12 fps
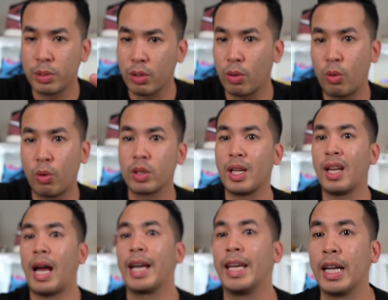So of course
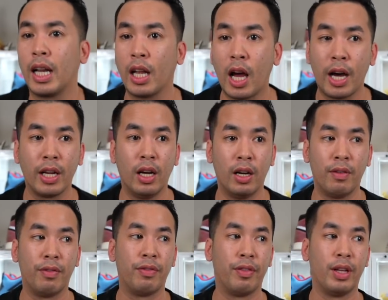I get a lot
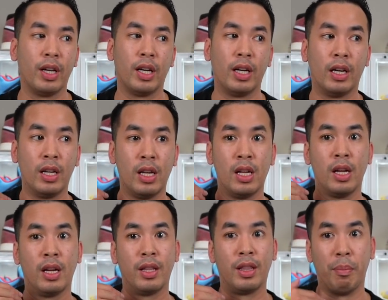of the,
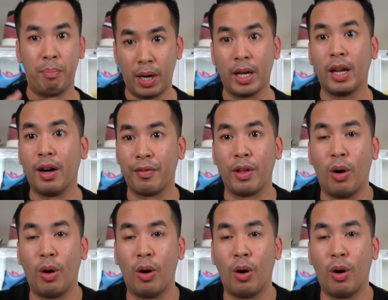the butt of the